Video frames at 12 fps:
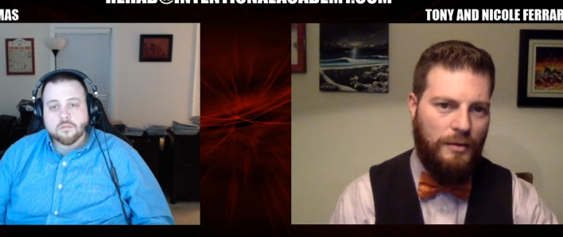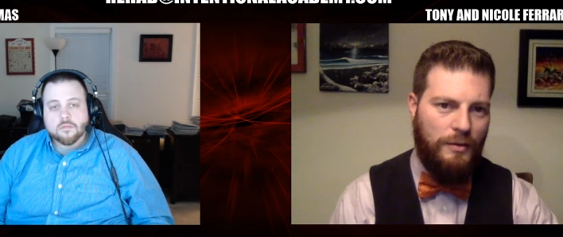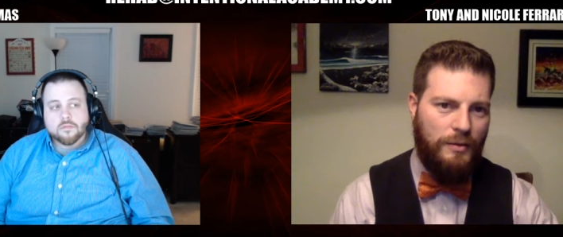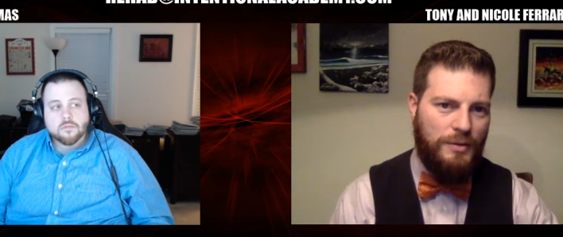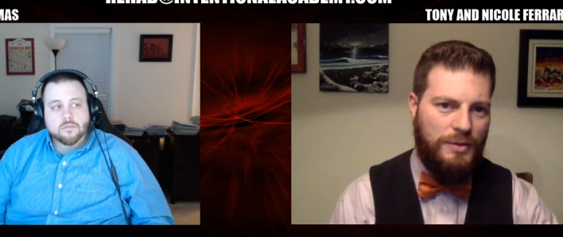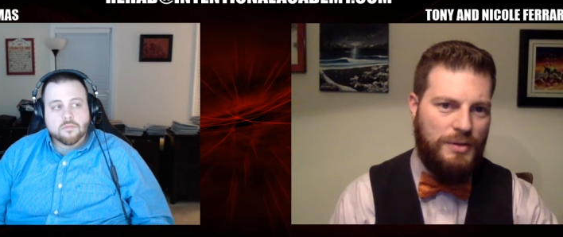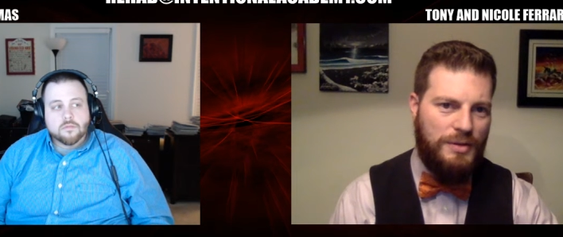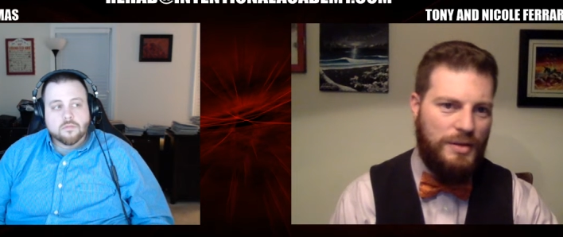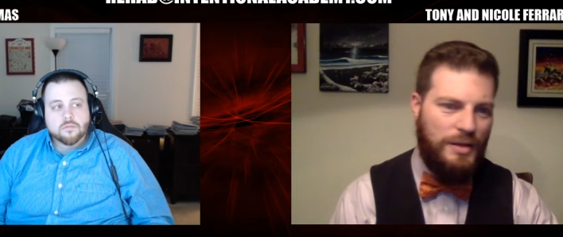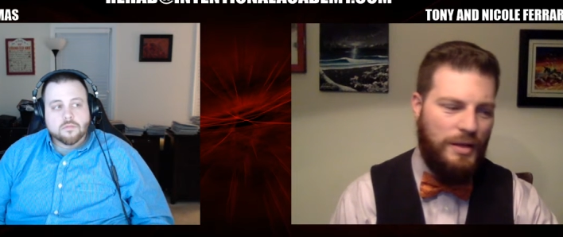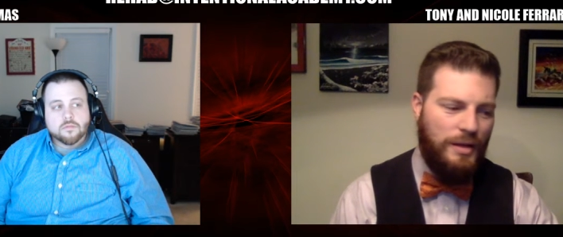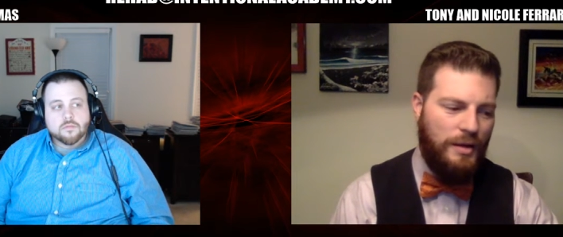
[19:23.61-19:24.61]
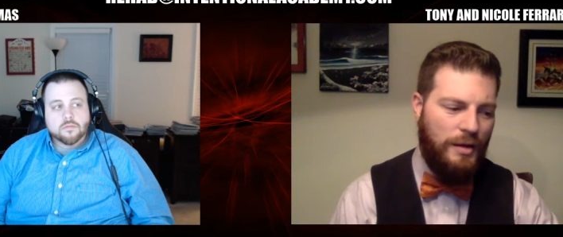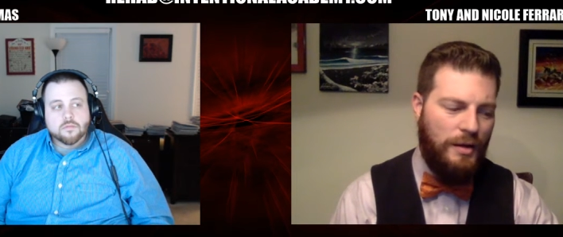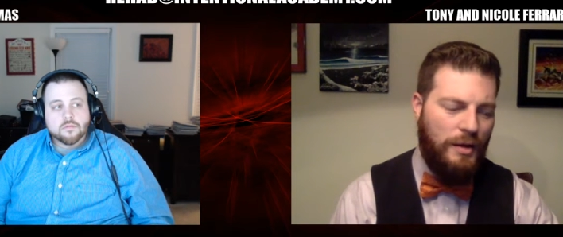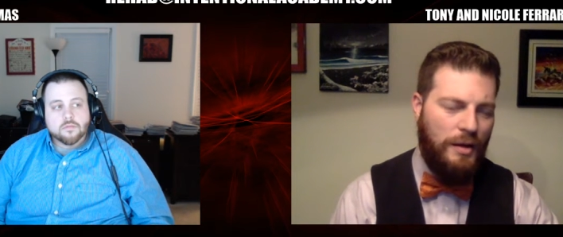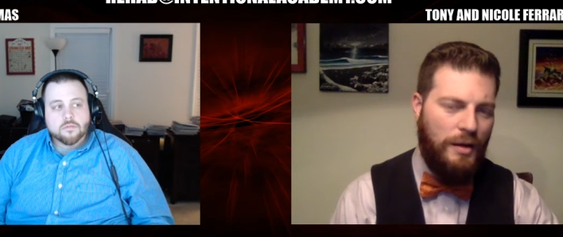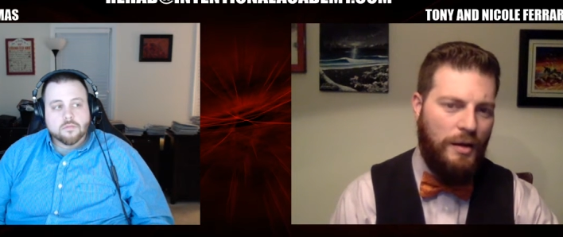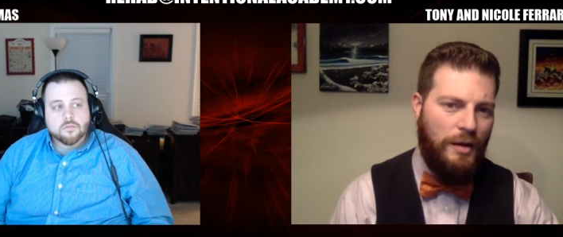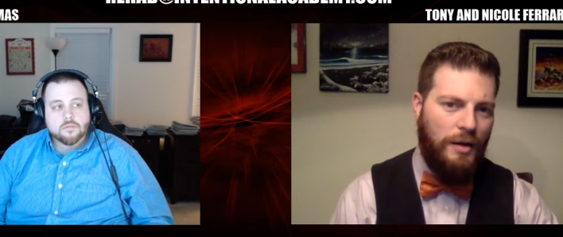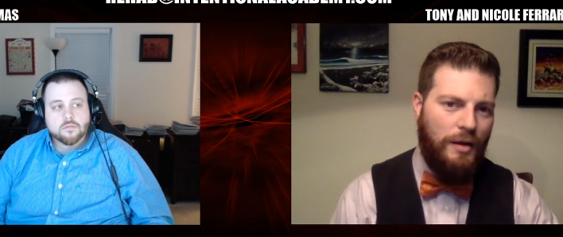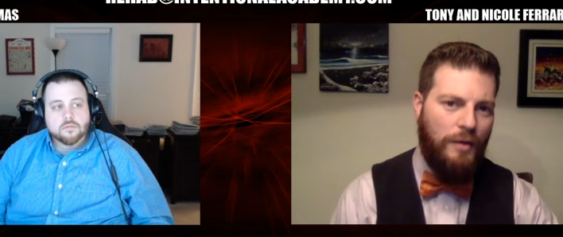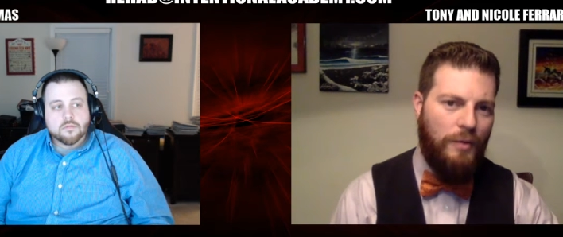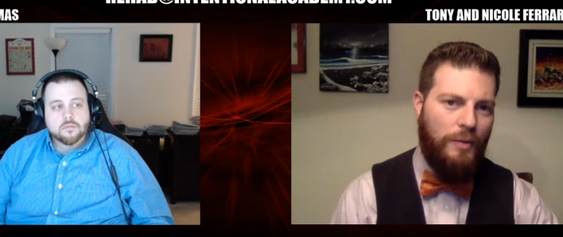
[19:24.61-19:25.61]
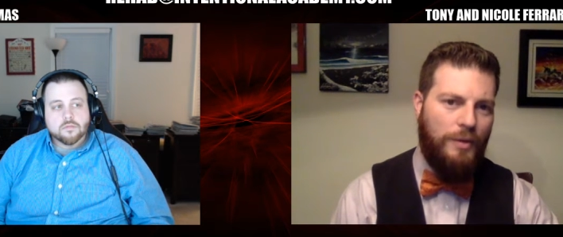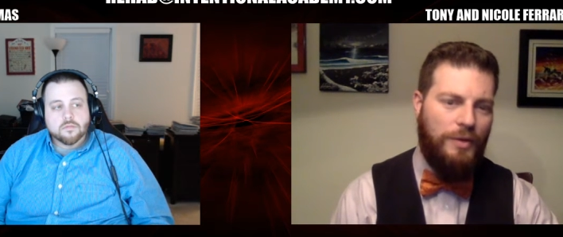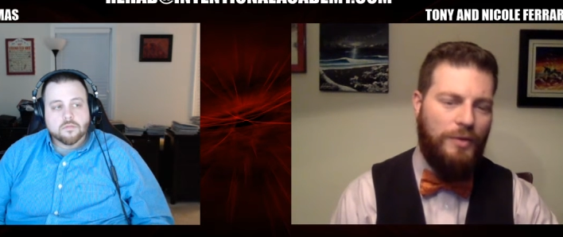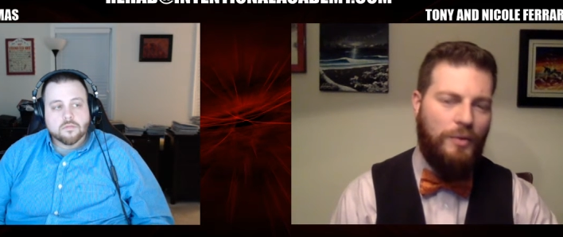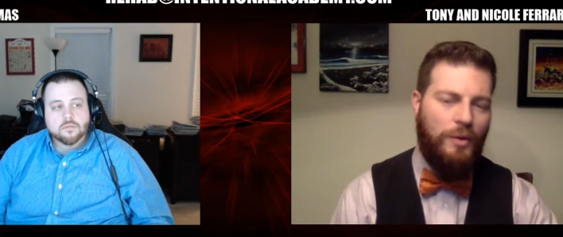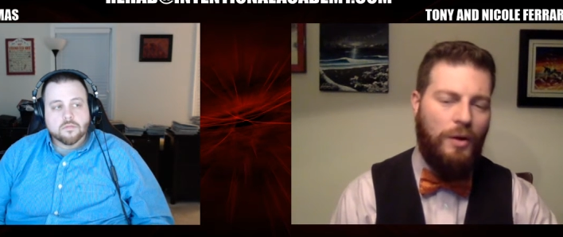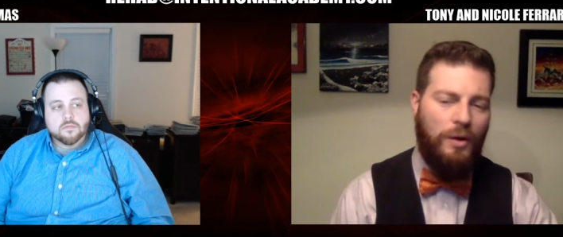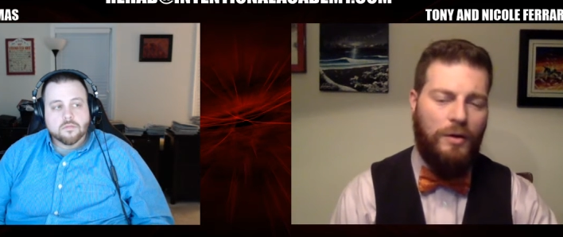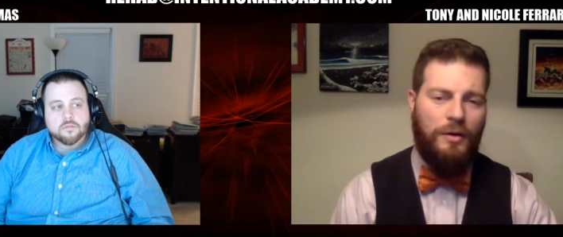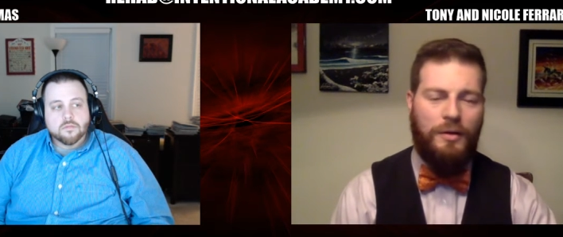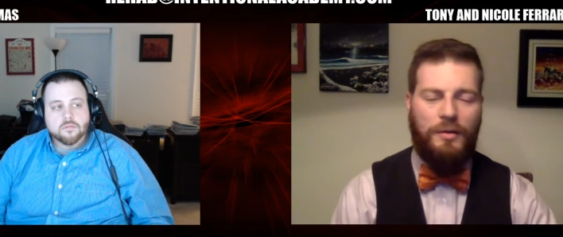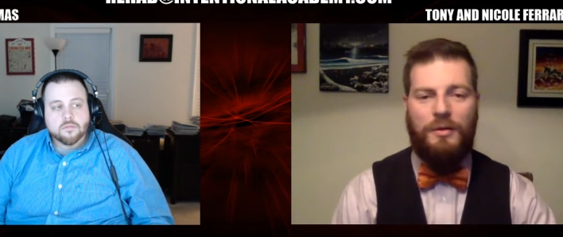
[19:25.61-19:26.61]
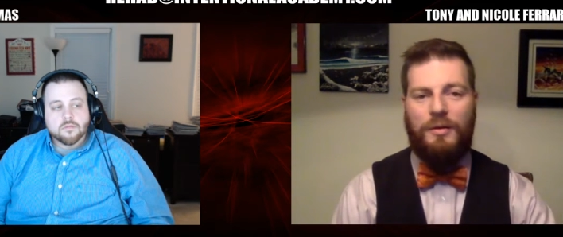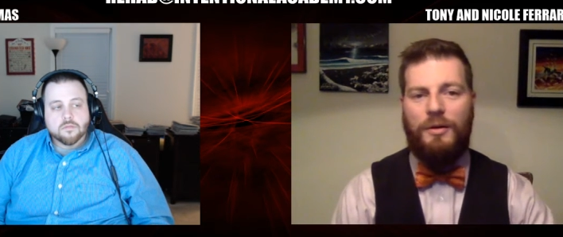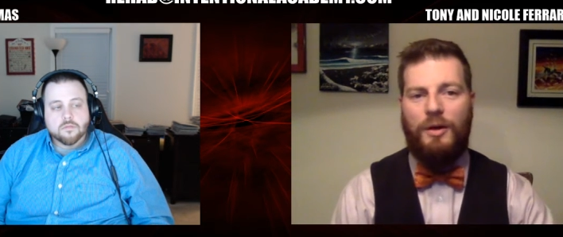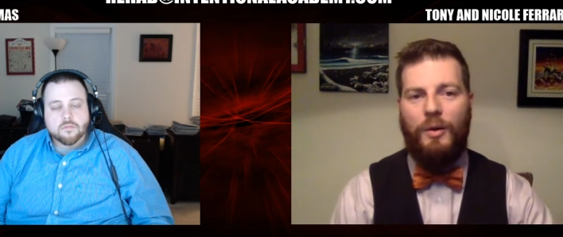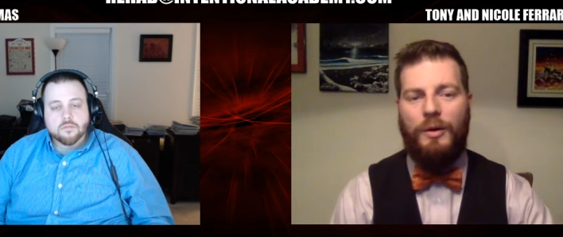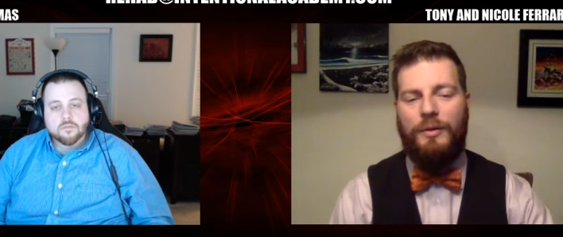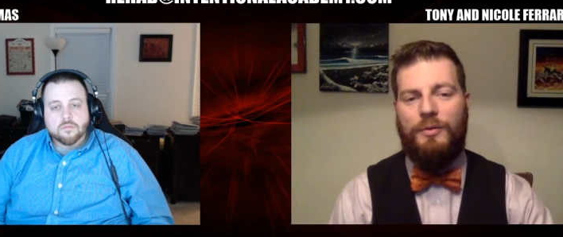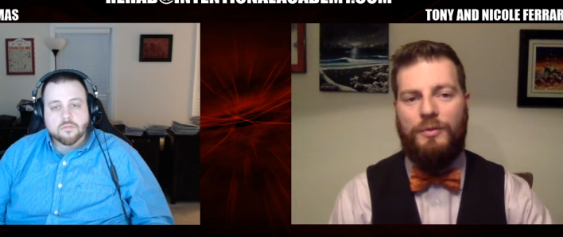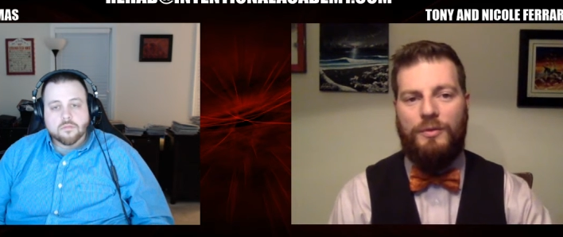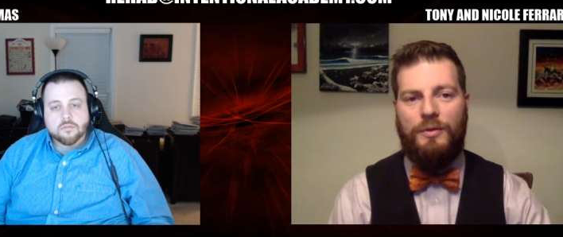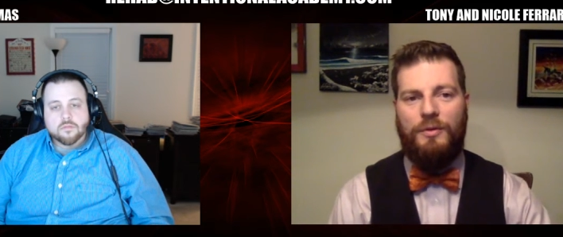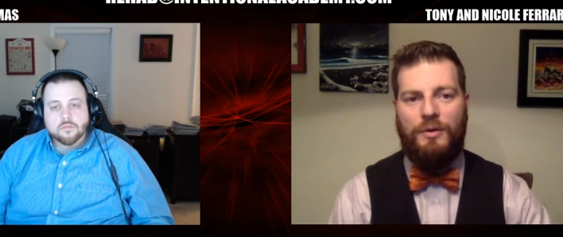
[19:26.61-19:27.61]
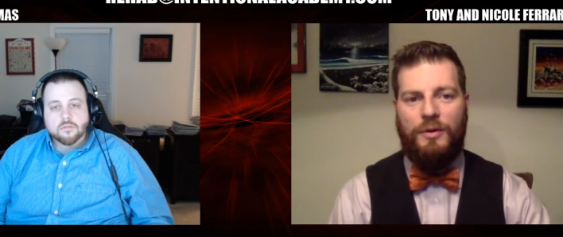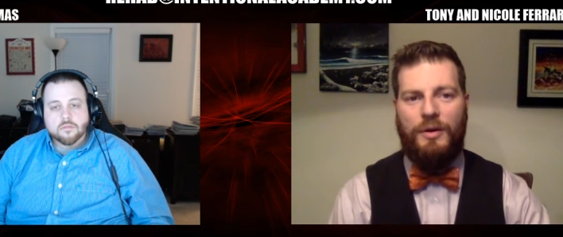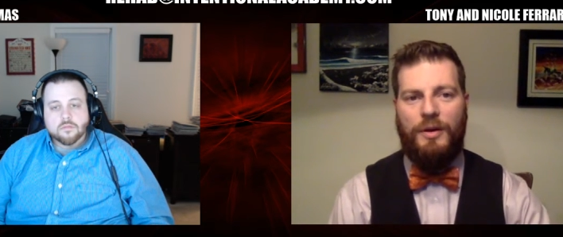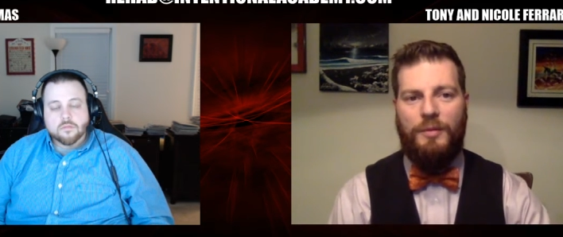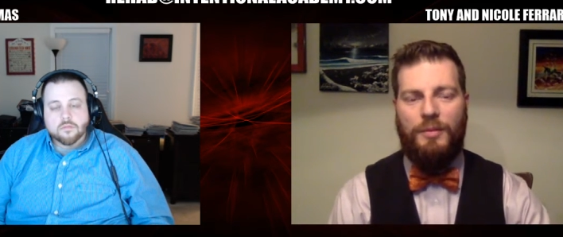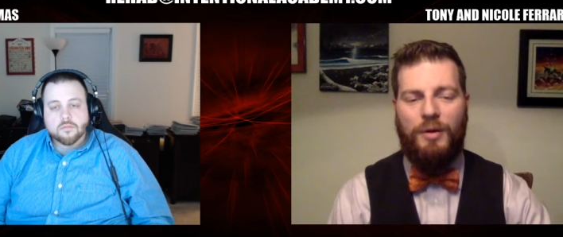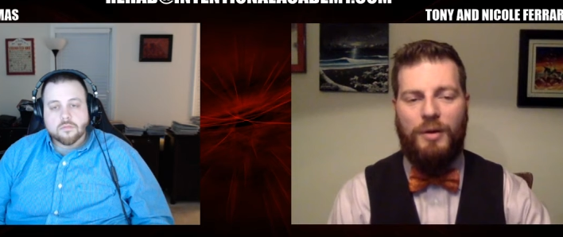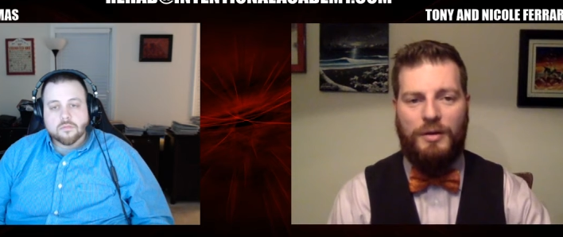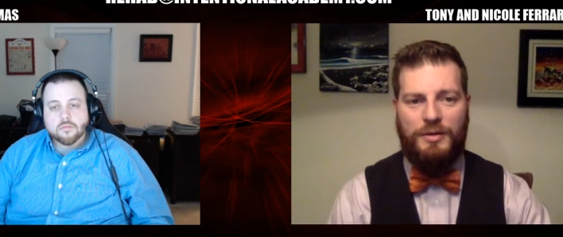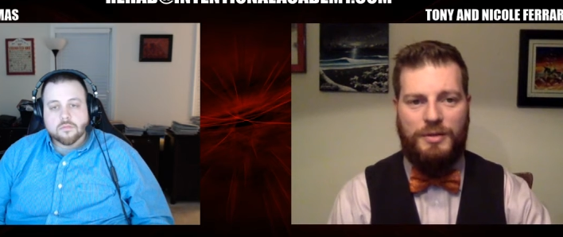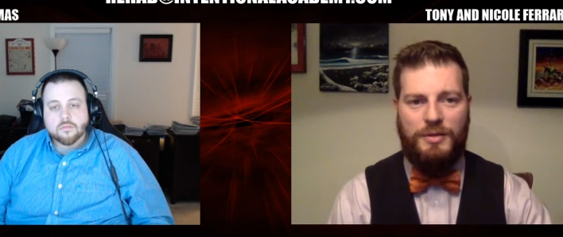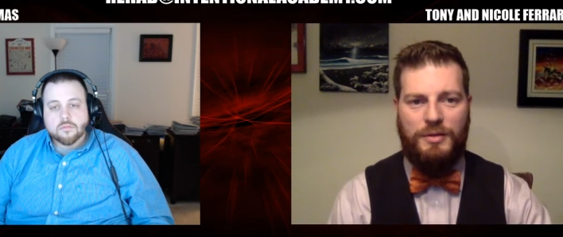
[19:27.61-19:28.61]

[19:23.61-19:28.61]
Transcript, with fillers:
Speaker 1: which is that when you are going through the learning part,